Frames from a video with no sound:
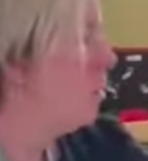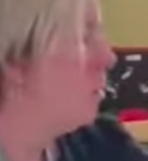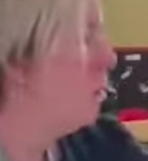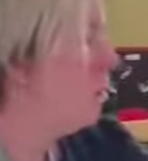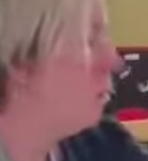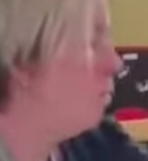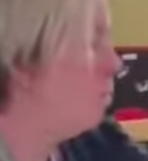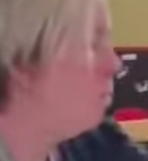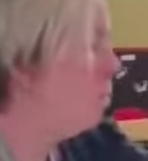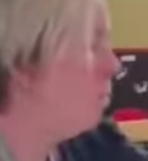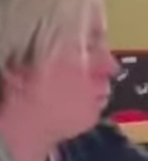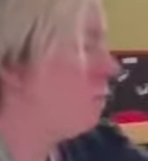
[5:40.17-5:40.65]

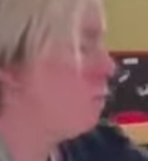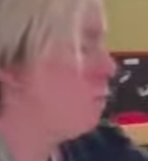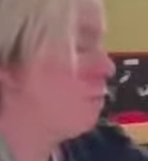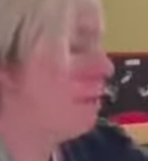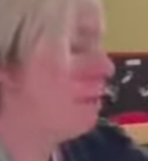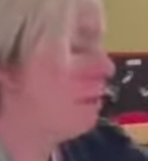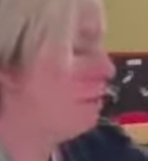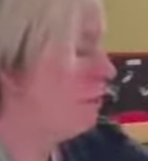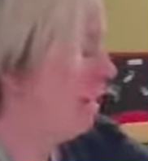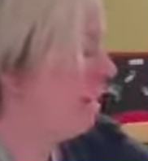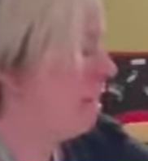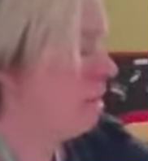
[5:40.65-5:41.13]
or
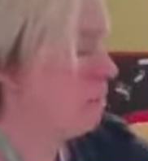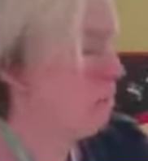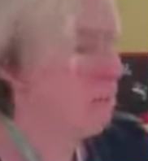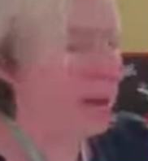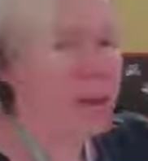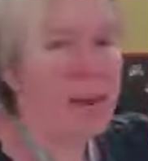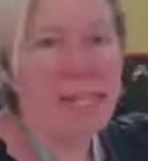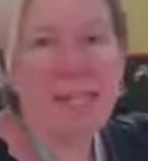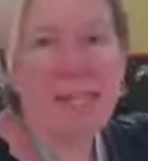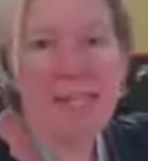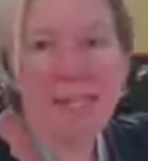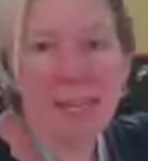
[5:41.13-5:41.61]
big
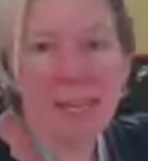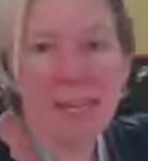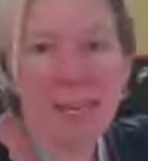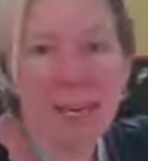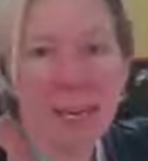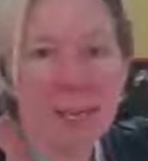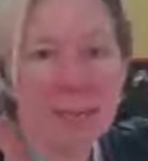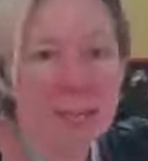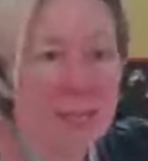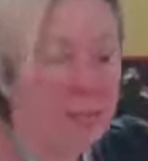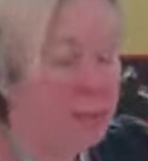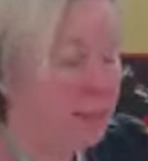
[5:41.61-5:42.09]
plastic
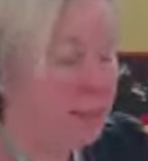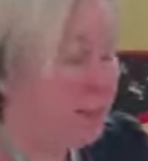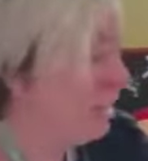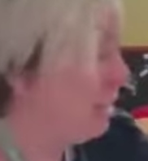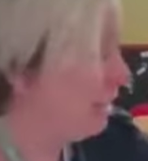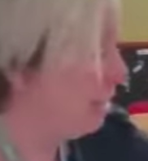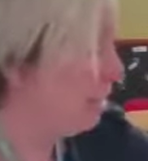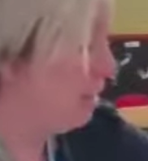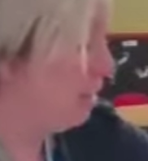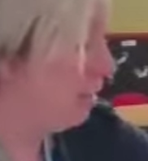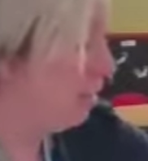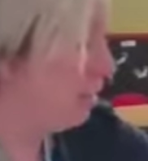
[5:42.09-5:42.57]
letters,
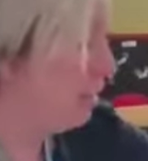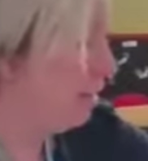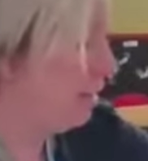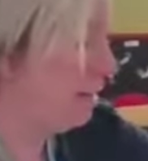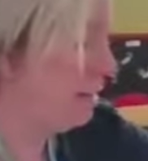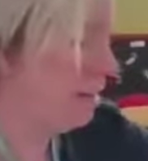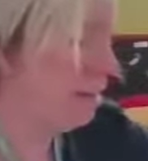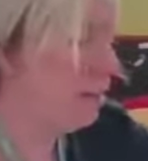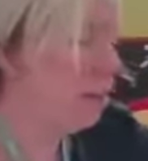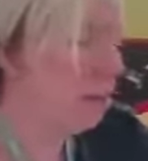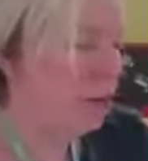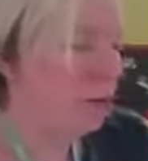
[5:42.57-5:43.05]
anything like
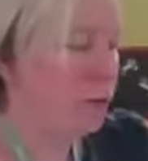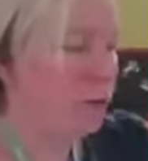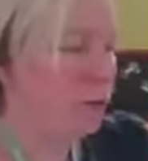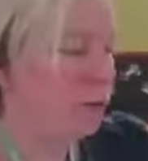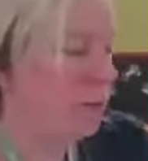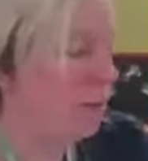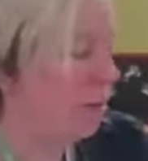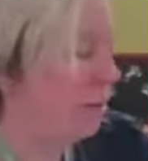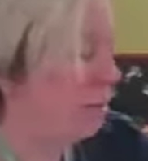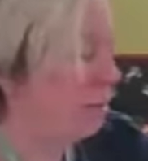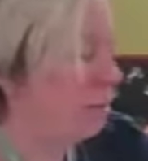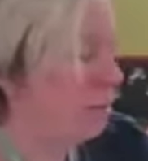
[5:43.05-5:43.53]
that that you
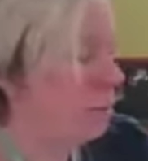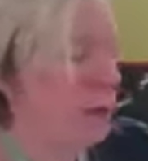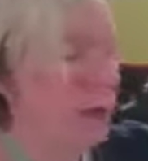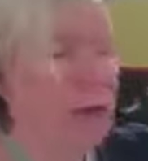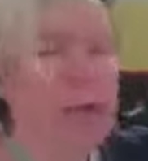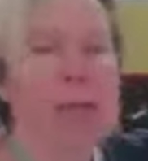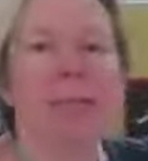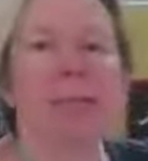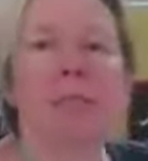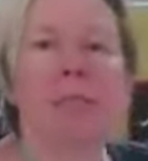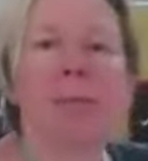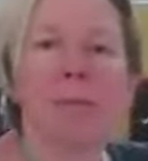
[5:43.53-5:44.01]
can put
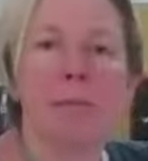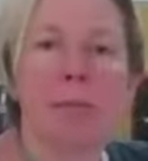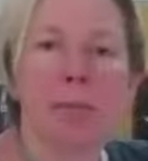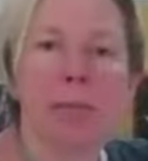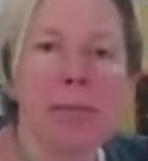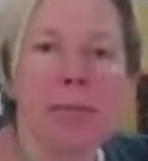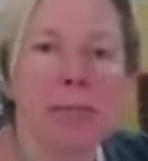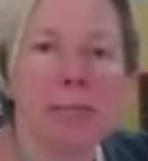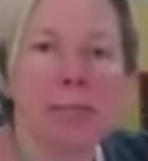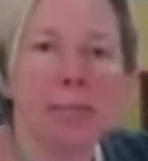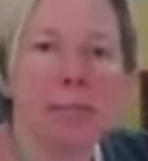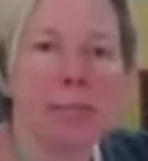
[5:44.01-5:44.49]
in
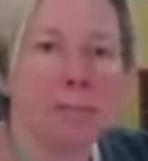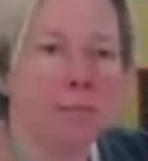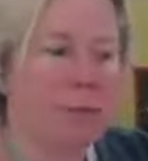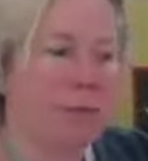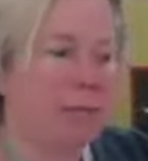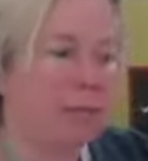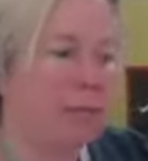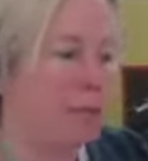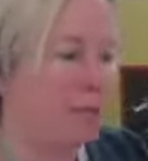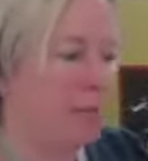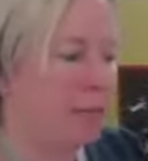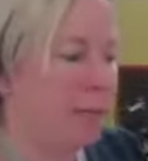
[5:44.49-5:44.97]
something, it doesn't
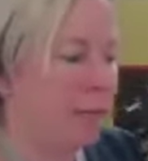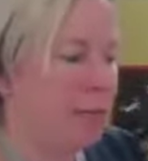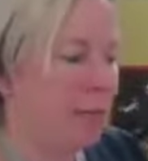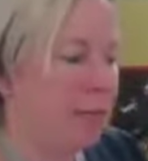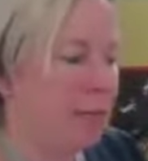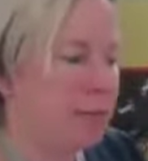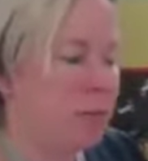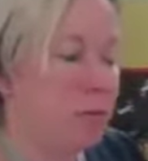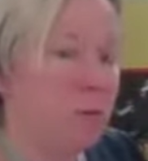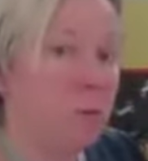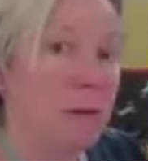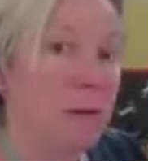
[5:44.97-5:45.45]
matter if it
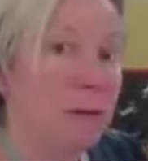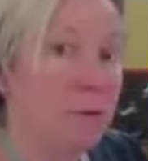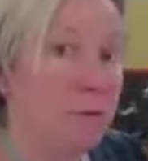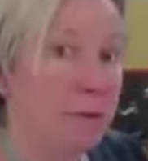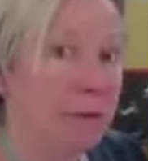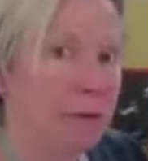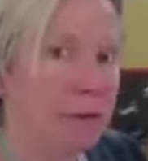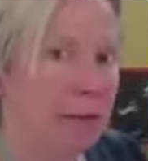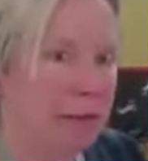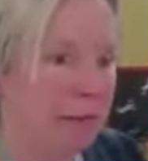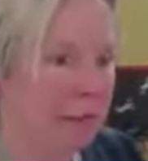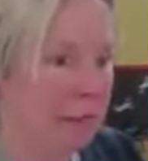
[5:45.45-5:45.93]
gets all covered
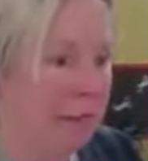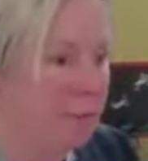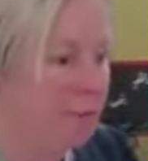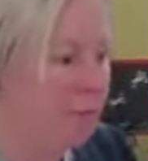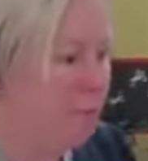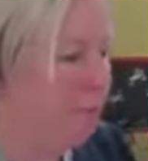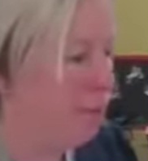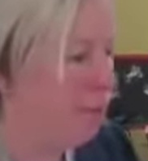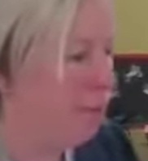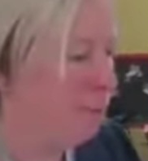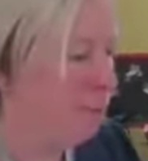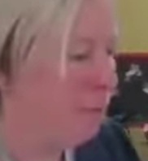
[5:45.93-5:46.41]
in
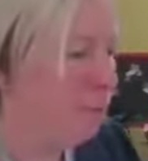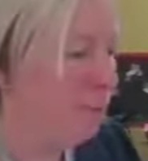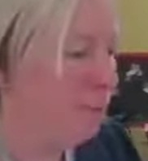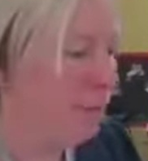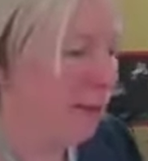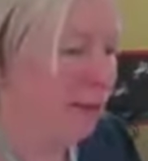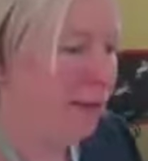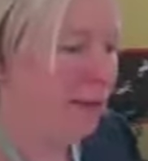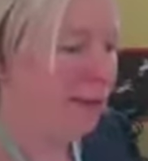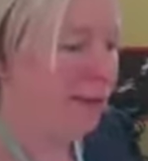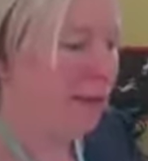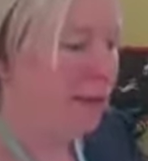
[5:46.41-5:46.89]
foam,
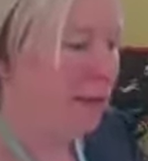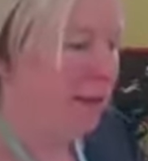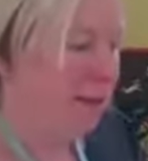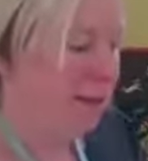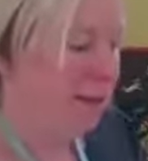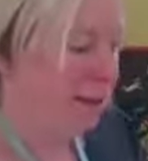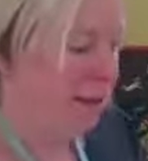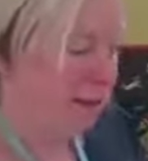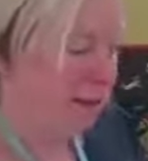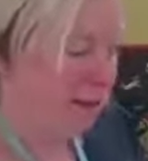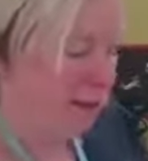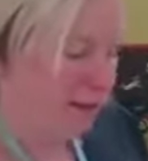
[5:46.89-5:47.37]

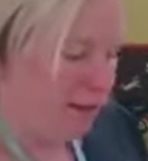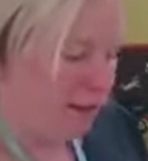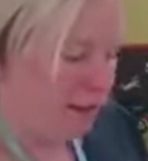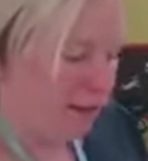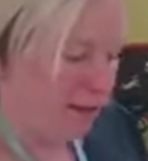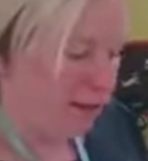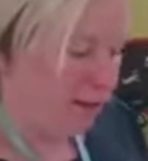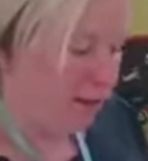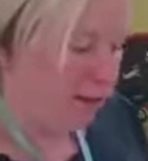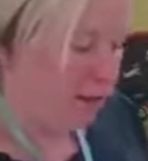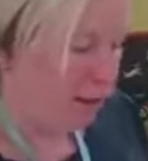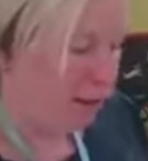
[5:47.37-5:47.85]

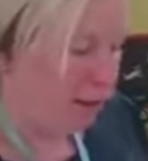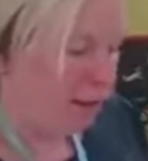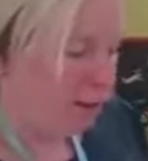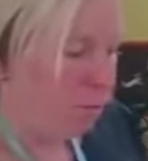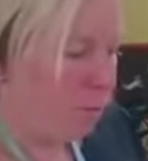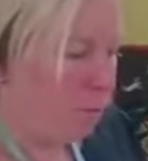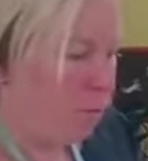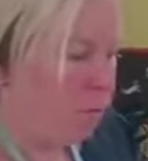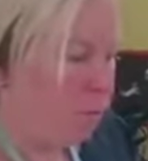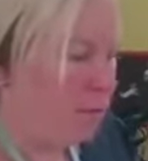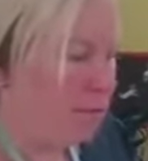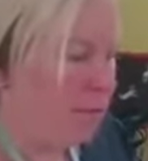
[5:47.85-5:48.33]
that
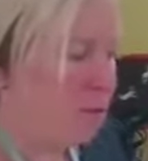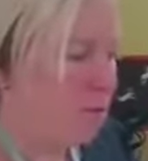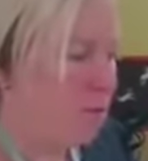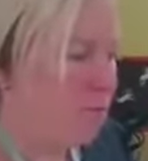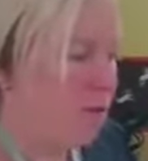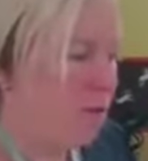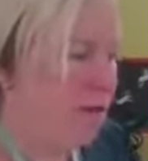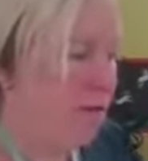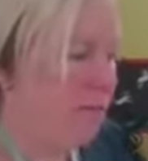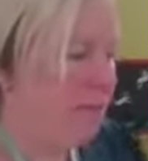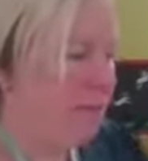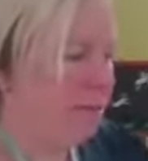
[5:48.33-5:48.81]
would be
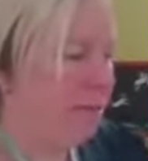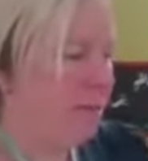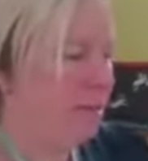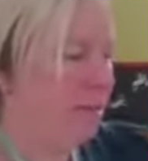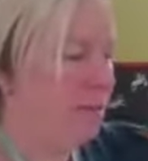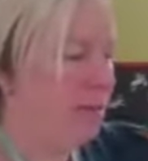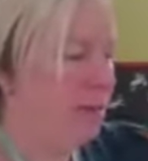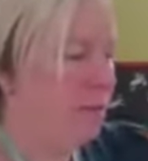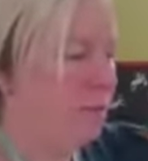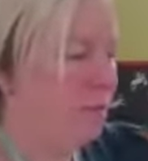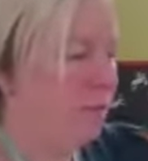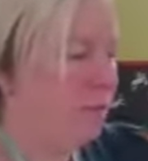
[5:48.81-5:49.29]
grand. And
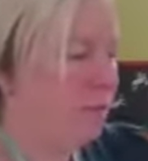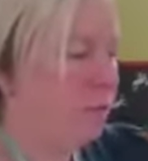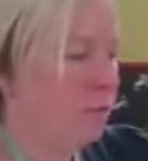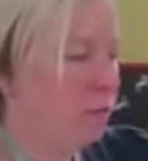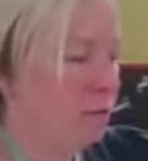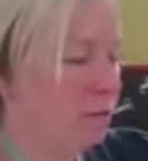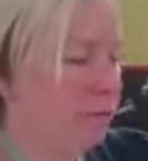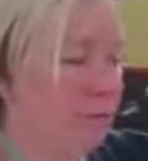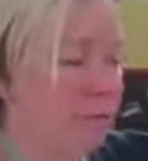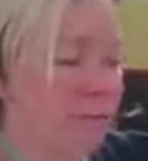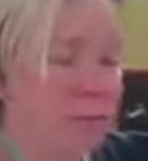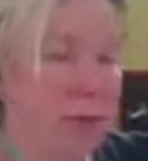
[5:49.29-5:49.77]
then we've got
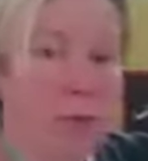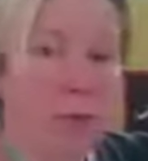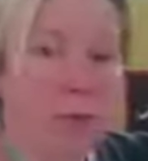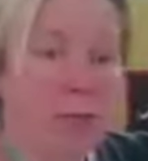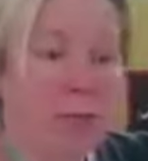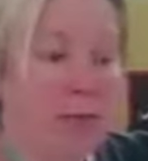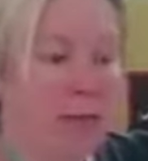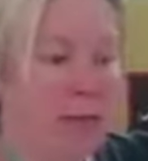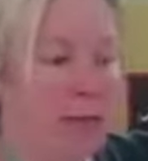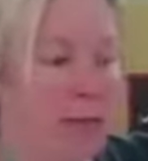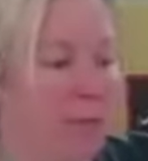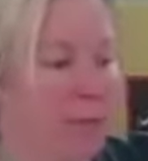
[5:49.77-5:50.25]
some food
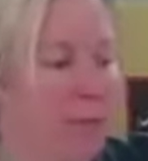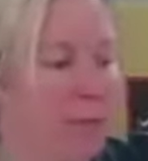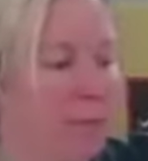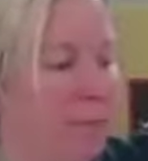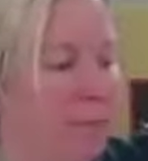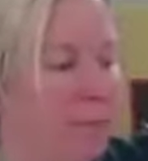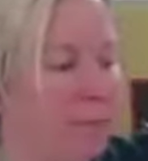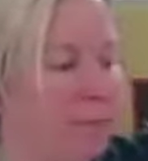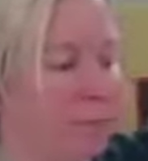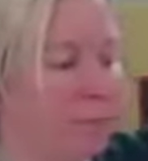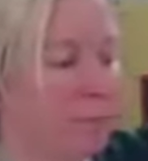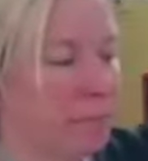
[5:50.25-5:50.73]

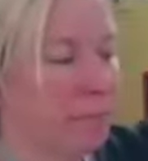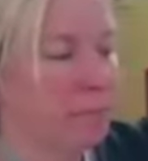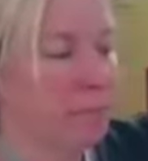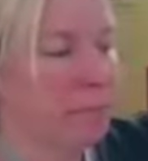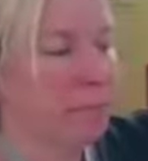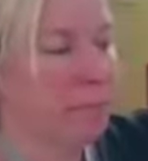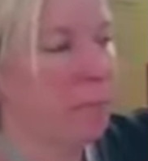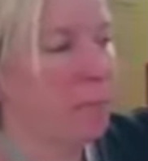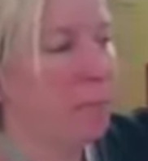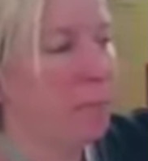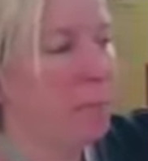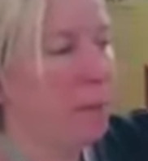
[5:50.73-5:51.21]
colouring,
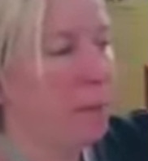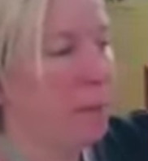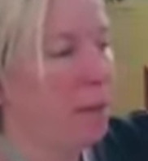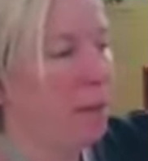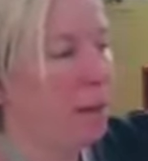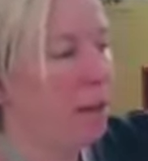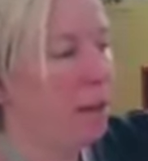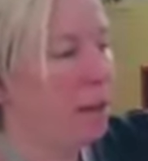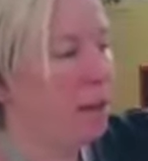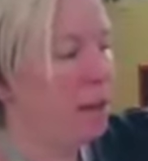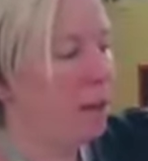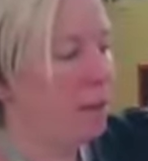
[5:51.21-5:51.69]

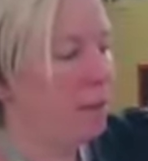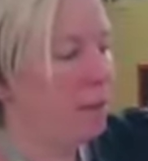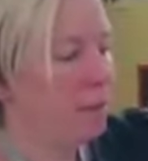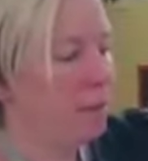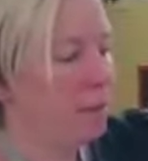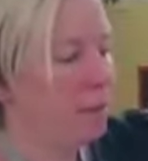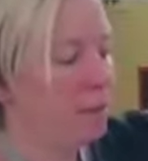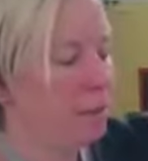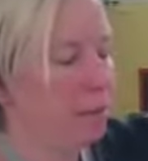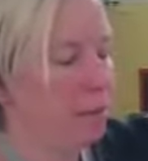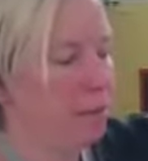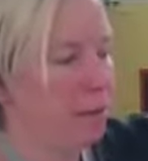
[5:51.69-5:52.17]

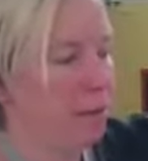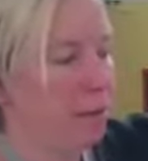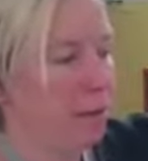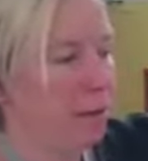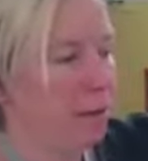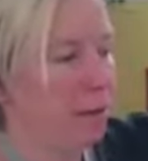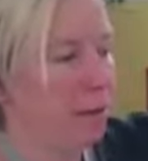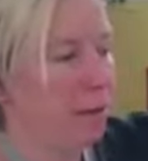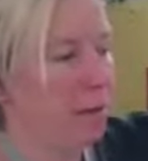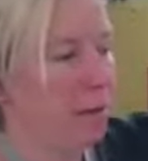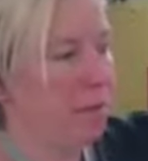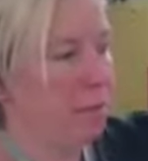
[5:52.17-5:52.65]
some
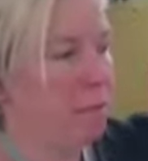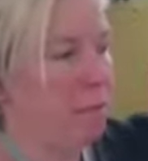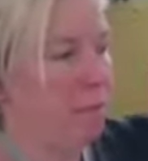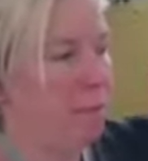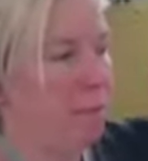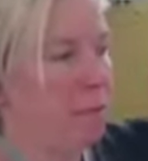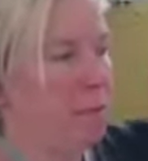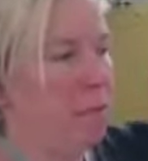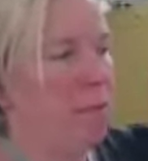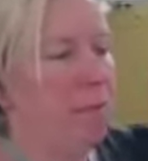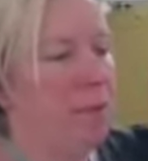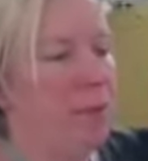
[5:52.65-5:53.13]

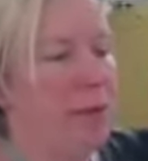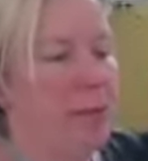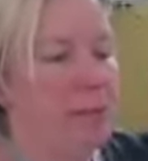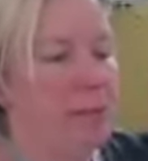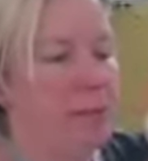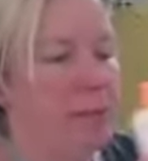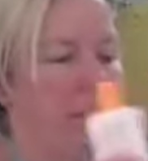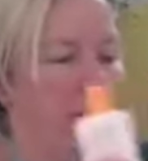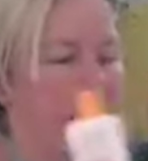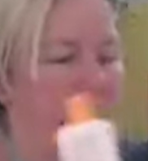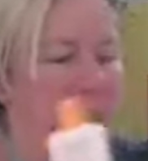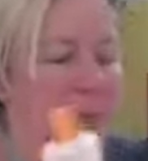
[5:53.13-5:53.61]
sort of
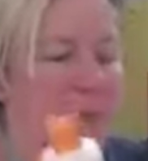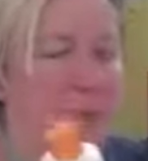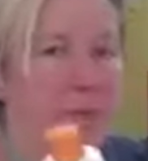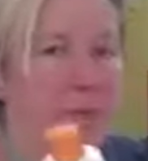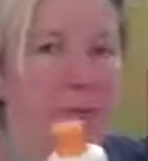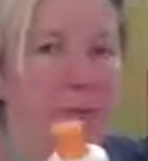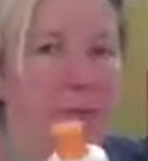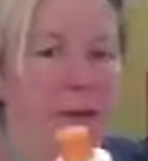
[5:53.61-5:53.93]
baby safe